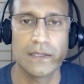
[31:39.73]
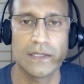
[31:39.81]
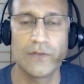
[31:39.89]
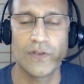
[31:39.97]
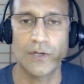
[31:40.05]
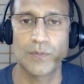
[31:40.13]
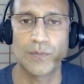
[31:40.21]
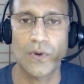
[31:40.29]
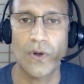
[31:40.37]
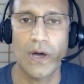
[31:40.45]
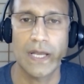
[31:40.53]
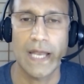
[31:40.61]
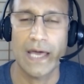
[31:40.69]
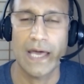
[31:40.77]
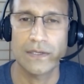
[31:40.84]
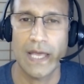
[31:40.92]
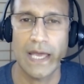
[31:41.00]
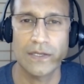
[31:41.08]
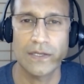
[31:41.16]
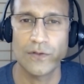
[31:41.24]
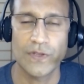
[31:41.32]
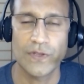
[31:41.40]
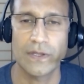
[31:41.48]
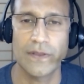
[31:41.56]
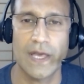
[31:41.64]
living abroad, how do you
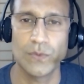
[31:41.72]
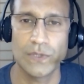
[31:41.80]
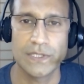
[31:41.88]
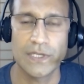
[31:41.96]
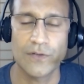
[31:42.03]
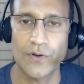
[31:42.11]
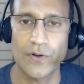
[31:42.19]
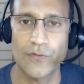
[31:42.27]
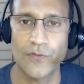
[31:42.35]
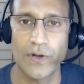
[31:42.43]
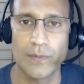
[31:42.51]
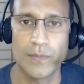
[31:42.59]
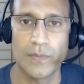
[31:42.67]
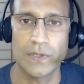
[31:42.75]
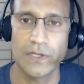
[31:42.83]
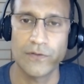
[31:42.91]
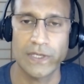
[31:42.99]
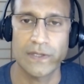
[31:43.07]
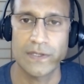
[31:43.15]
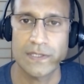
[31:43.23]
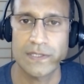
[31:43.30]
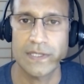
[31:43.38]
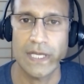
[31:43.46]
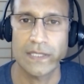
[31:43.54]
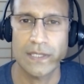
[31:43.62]
feel that would differ from living in the
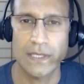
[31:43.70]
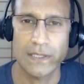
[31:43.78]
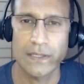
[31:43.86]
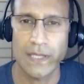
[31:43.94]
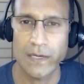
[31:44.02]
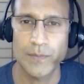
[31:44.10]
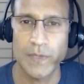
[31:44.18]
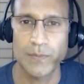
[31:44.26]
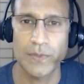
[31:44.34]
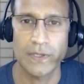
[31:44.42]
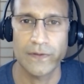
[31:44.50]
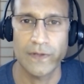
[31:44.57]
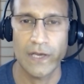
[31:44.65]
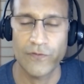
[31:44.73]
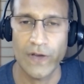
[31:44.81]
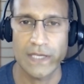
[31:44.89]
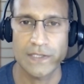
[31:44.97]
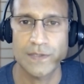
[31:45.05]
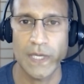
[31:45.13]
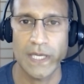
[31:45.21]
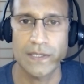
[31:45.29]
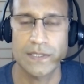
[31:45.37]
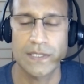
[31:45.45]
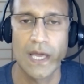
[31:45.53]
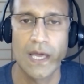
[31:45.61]
States? Like, a lot of people in the FI
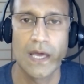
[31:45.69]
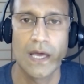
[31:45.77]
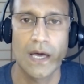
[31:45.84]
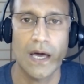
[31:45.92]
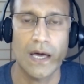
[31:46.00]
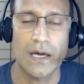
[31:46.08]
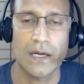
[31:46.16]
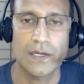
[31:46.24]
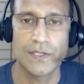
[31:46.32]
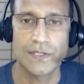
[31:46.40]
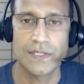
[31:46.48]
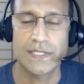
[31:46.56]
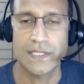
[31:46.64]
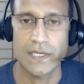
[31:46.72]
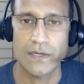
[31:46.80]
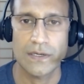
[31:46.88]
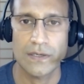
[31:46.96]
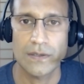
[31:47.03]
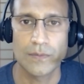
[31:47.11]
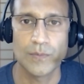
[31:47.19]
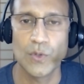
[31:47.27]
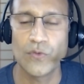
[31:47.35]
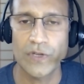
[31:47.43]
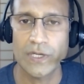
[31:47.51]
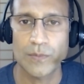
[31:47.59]
space consider
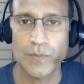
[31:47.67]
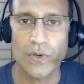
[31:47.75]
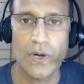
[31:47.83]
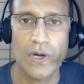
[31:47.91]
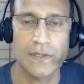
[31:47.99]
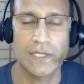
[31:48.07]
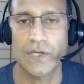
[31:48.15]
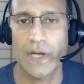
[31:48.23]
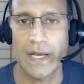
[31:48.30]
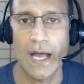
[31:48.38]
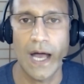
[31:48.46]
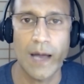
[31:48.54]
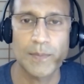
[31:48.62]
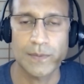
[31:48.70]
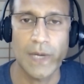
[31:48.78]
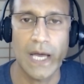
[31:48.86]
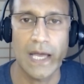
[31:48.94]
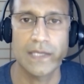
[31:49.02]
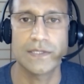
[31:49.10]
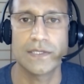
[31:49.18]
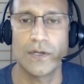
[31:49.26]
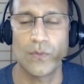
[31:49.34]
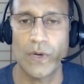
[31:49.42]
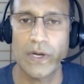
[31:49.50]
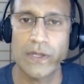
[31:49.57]
moving abroad and they try to optimize, you
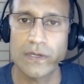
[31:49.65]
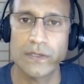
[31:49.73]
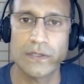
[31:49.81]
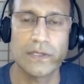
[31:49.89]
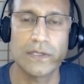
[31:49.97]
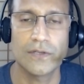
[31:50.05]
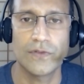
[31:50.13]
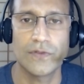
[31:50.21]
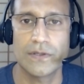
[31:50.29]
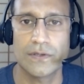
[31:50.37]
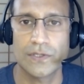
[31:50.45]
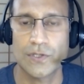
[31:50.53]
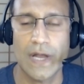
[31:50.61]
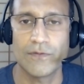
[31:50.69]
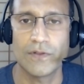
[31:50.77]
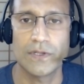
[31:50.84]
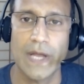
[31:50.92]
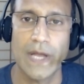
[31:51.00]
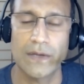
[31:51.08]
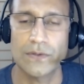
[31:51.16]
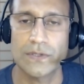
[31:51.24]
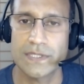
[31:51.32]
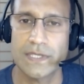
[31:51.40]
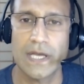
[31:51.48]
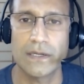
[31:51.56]
know, where they're going to live, either travel around or
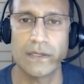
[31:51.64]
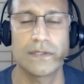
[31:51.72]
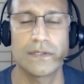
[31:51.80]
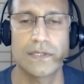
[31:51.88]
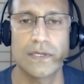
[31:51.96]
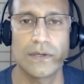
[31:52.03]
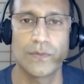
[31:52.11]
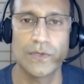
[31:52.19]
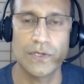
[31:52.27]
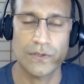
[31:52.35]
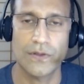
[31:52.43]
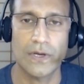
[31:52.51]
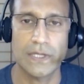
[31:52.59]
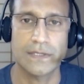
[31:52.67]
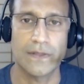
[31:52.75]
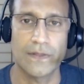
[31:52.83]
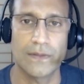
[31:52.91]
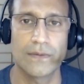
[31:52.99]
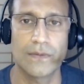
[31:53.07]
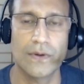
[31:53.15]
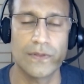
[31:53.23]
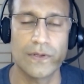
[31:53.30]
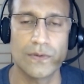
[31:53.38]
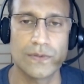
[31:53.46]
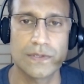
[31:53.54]
settle. So your thoughts on
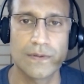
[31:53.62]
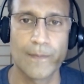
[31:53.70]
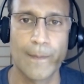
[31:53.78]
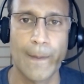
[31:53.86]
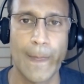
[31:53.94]
those?